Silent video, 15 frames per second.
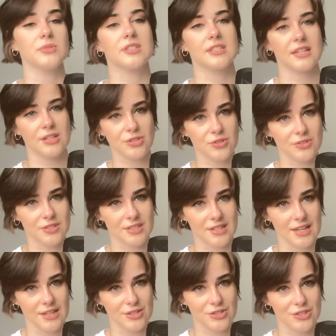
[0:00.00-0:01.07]
sexual
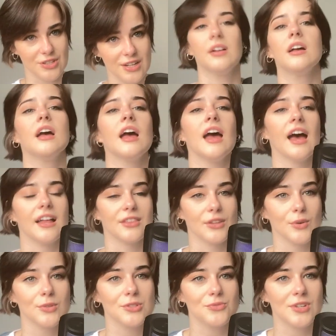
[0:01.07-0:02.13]
selection. And
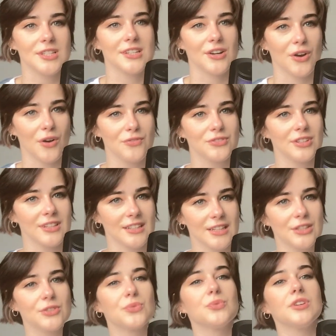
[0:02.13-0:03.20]
those traits are often
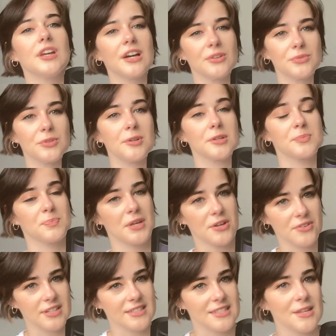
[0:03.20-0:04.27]
linked to the outer
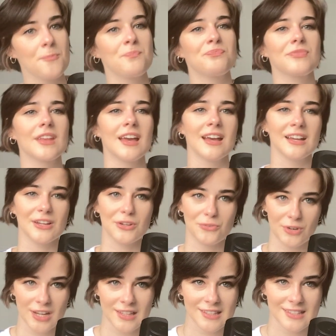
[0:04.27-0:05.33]
appearance.
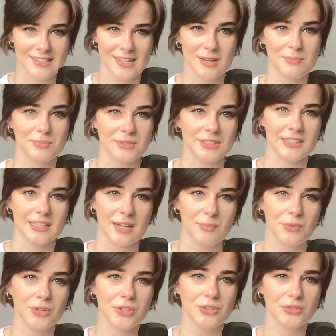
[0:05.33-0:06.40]
Great example that I'm
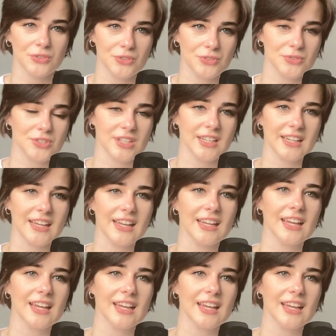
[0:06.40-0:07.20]
going to use here